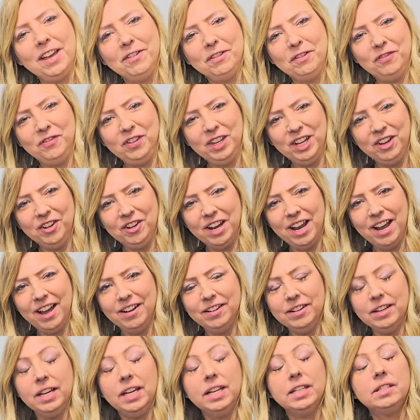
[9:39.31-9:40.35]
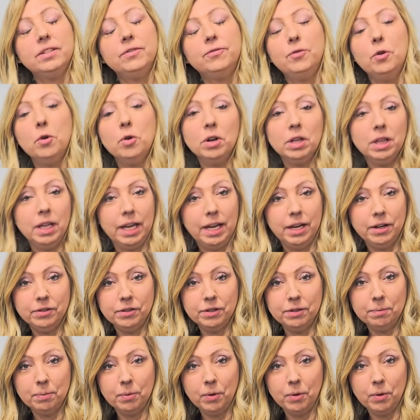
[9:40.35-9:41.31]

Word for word: have it figured out. It's four layers of